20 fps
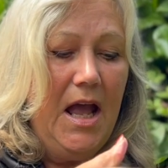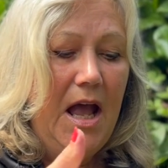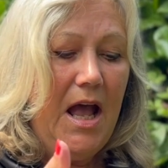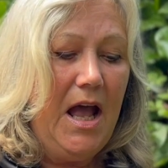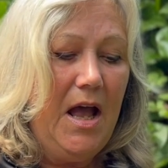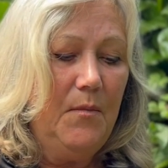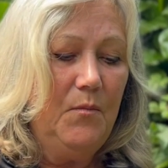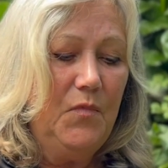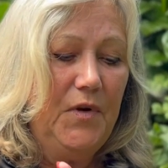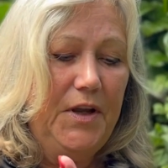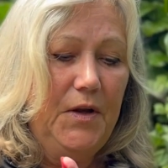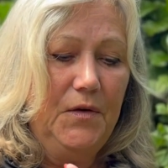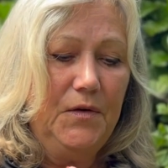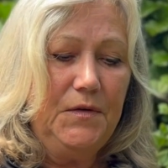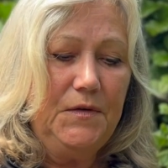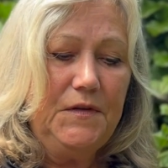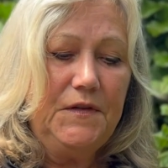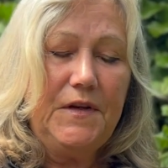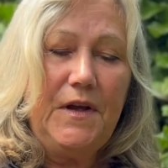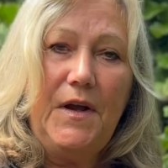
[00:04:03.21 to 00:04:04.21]
And we
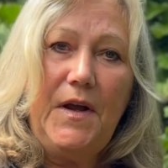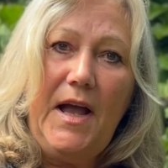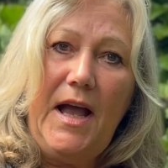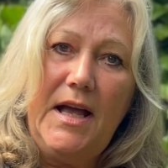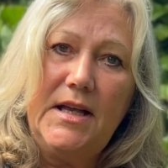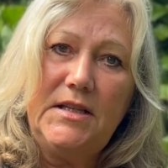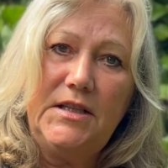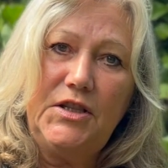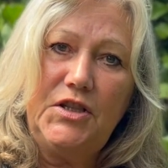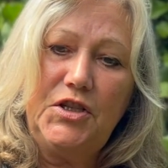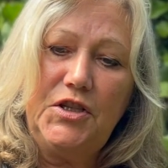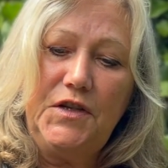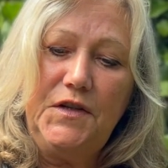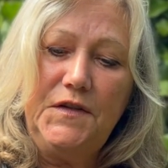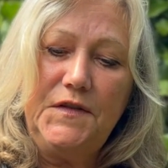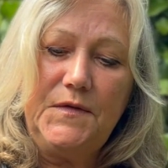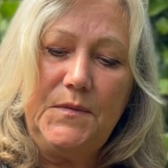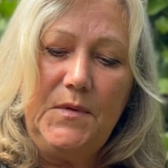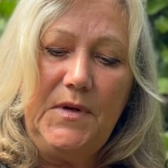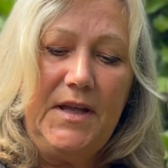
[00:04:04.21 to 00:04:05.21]
also had
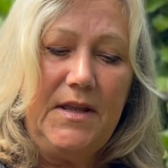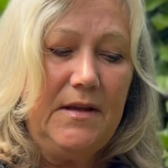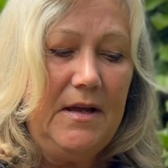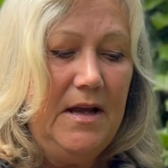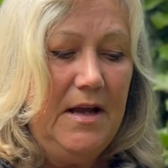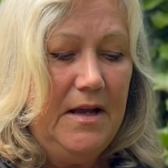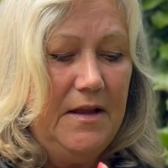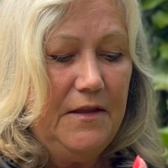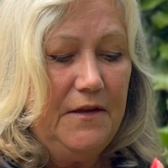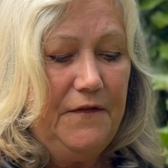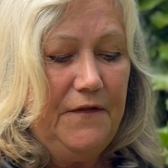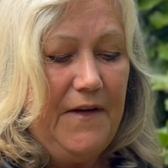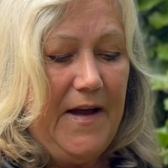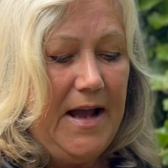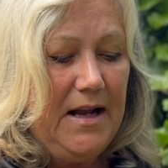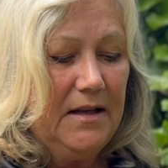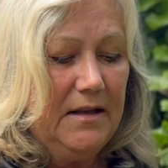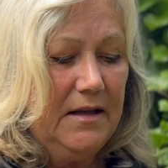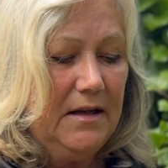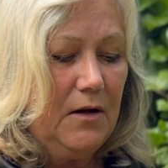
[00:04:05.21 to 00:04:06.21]
issues with the
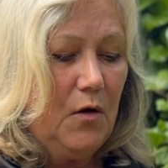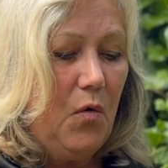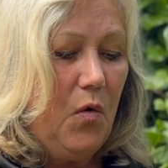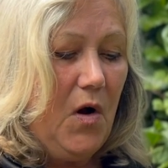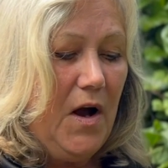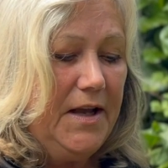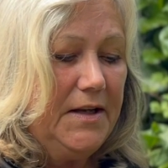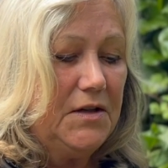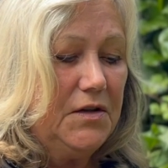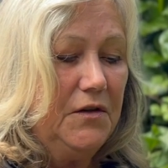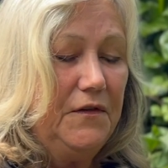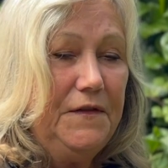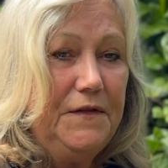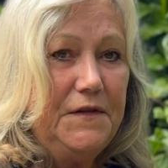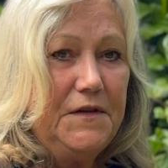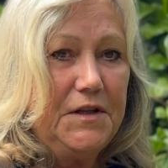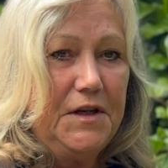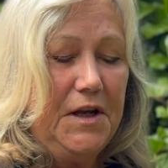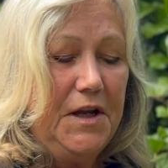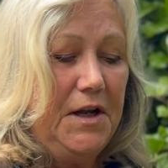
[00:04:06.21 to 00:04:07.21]
fact that quite
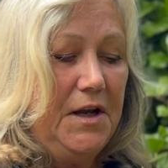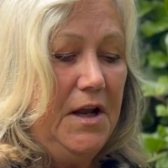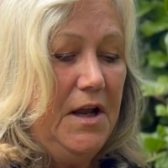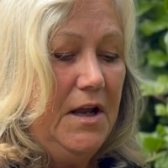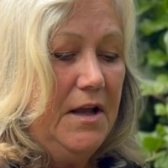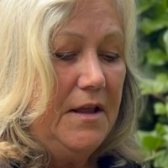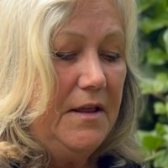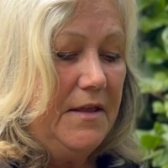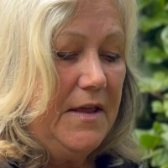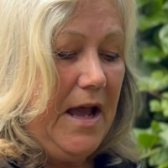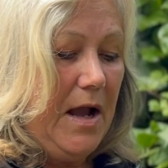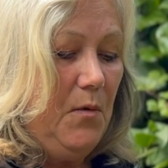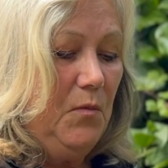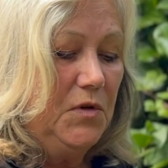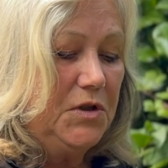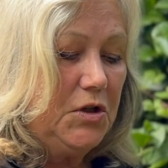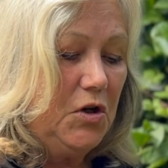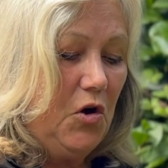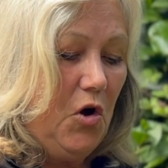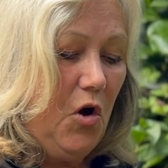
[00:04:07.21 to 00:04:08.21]
often that
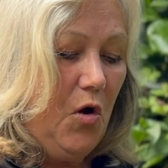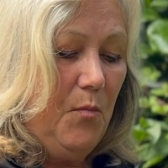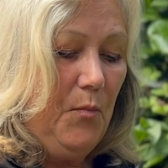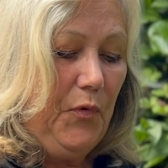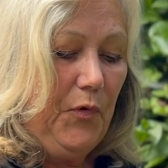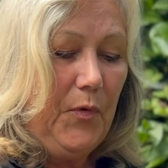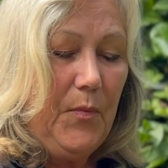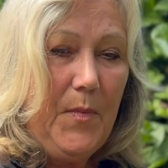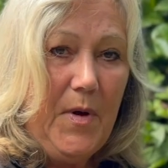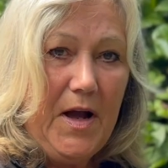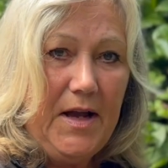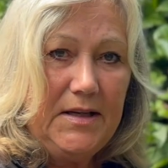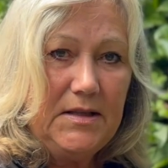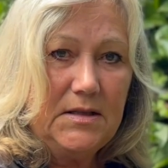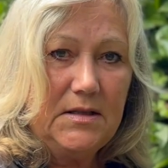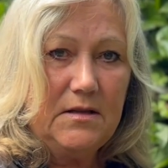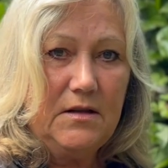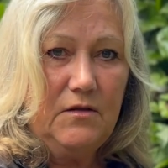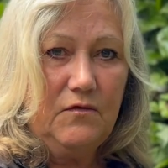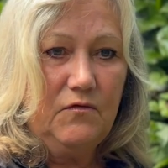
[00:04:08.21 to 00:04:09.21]
would
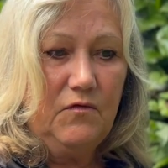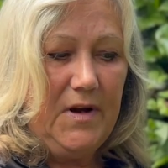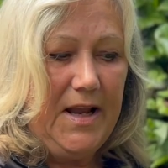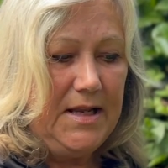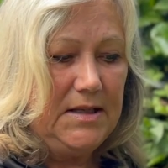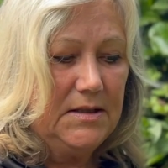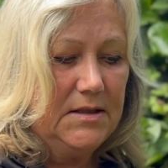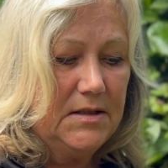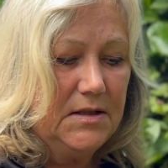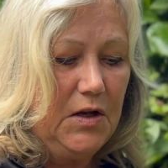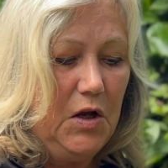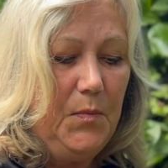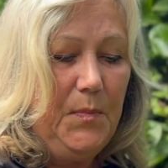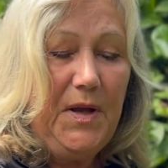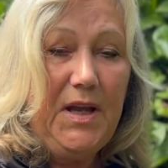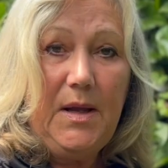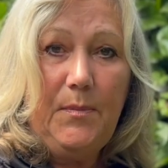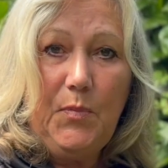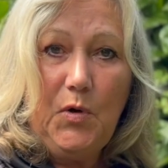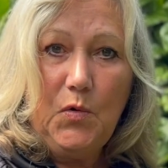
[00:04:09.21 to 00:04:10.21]
compromise the wrist. So
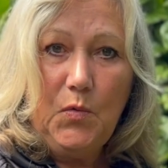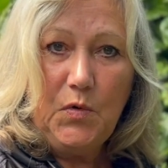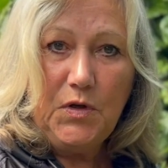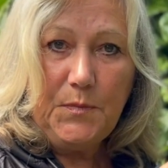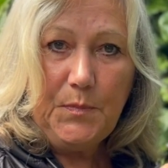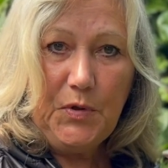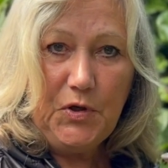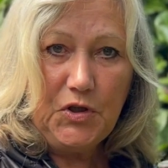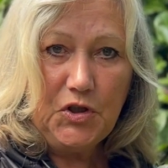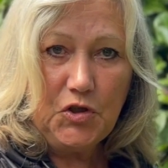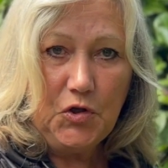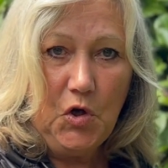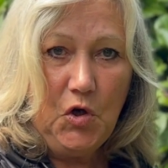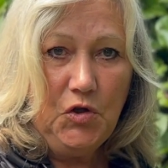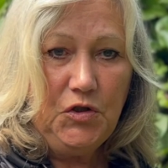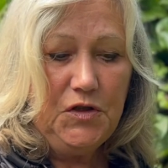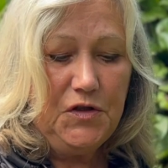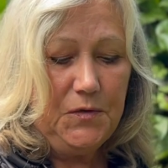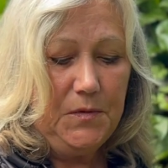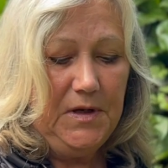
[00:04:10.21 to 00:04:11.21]
people would push
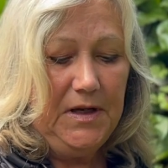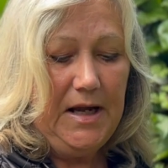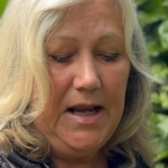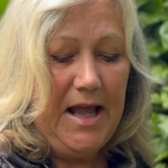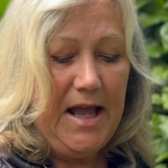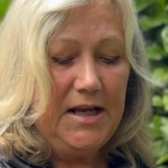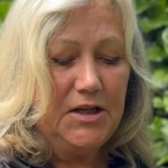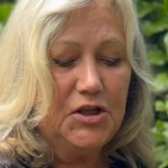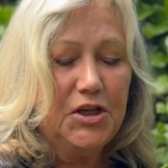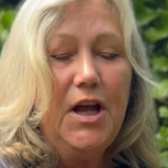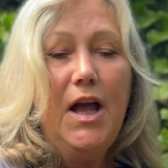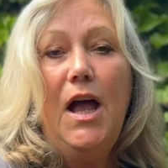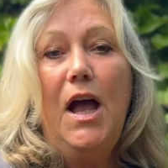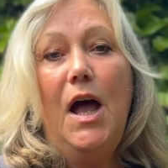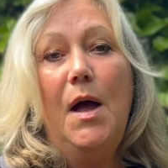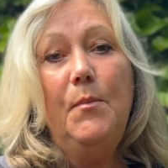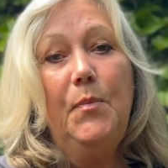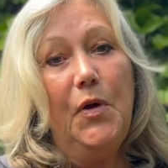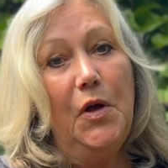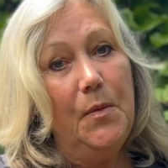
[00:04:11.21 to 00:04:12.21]
onto a ledge
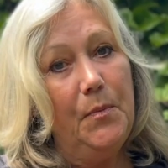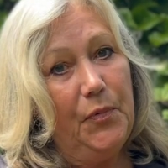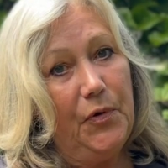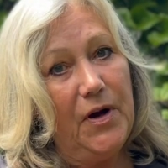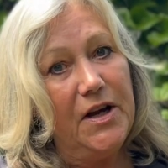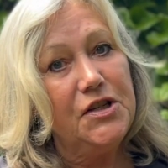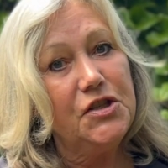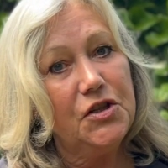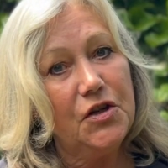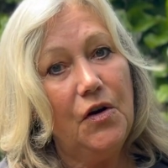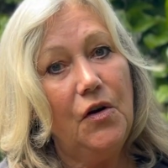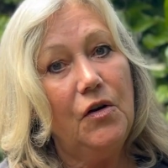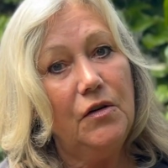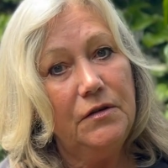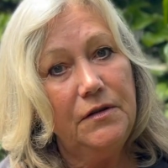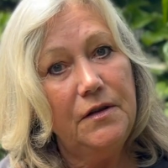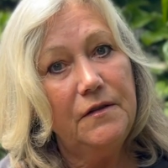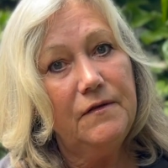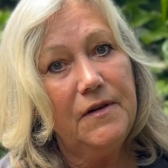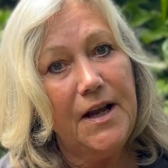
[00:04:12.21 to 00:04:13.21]
and put pressure
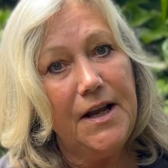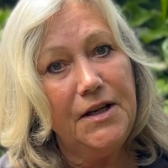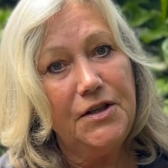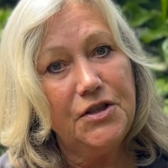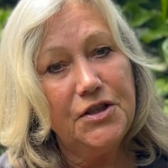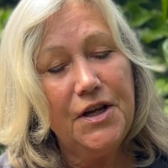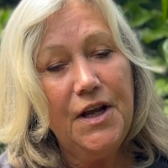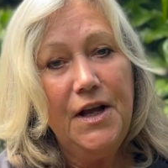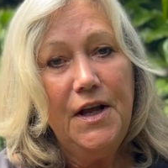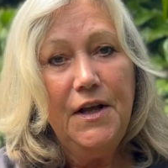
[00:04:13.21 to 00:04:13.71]
on the ridge.